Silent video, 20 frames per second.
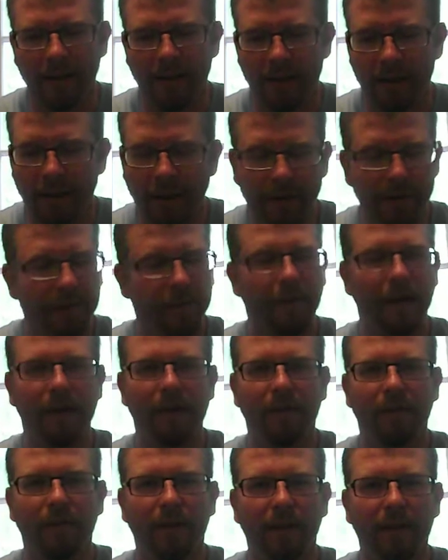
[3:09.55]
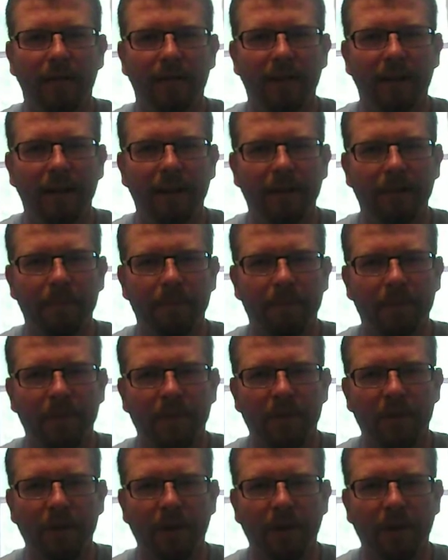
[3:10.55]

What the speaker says: Couldn't find the front sight, so